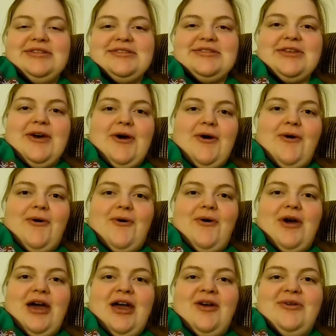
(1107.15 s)

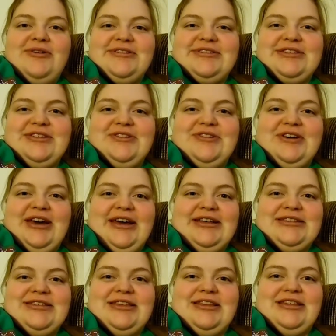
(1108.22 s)
So I will see you
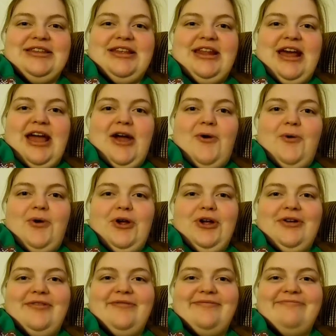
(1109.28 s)
guys in an hour.